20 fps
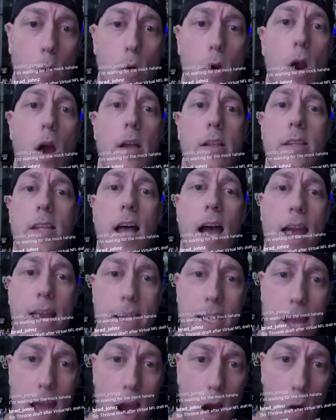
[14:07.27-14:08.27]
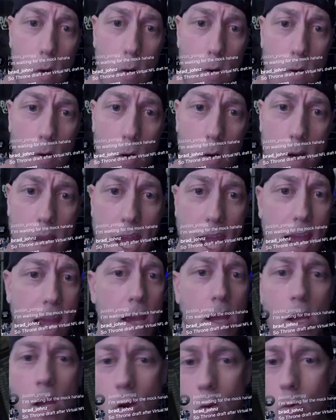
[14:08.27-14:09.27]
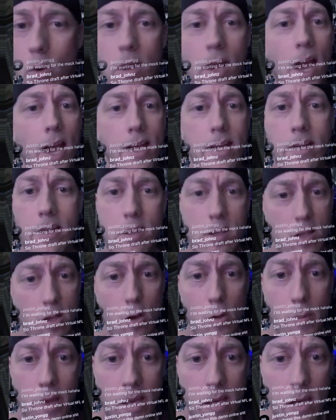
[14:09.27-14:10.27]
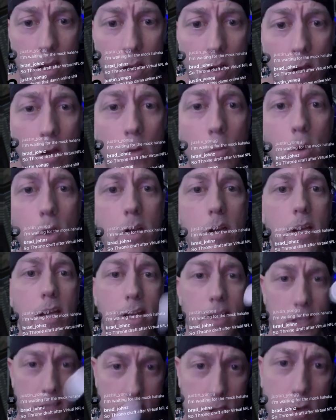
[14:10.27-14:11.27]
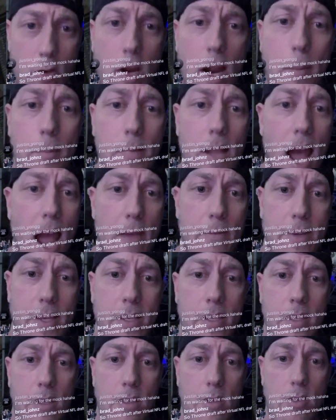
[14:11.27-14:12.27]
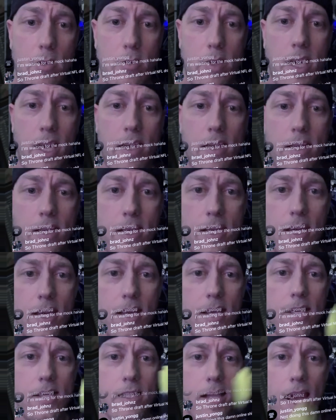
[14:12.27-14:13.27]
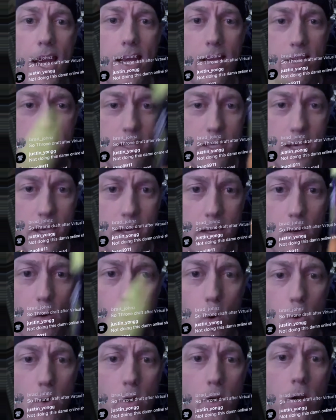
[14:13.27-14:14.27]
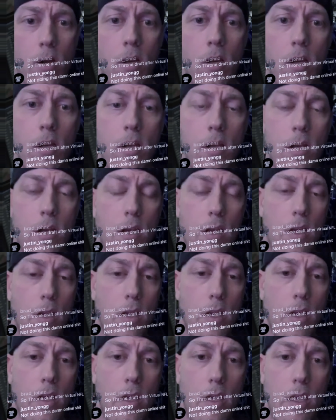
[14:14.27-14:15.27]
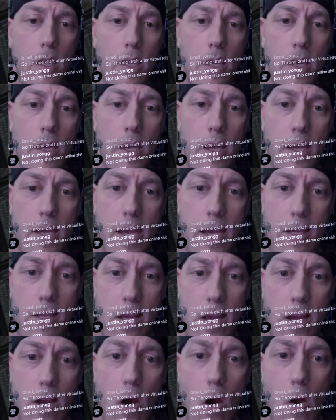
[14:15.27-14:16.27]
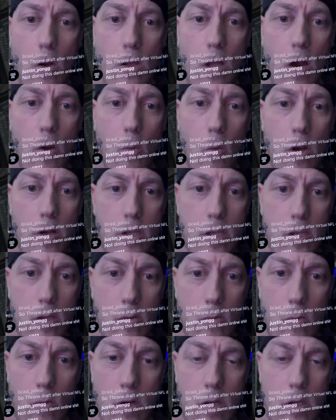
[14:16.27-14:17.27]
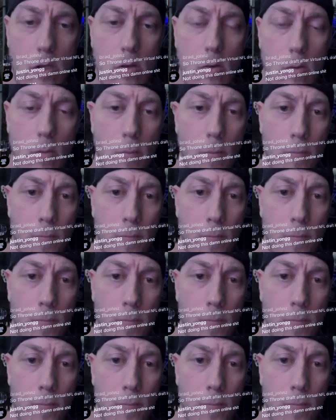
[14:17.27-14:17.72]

We're online now. Okay, we're not going to Zoom it. We're going to Instagram Live it. So get in class, get in order in case I call on one of you.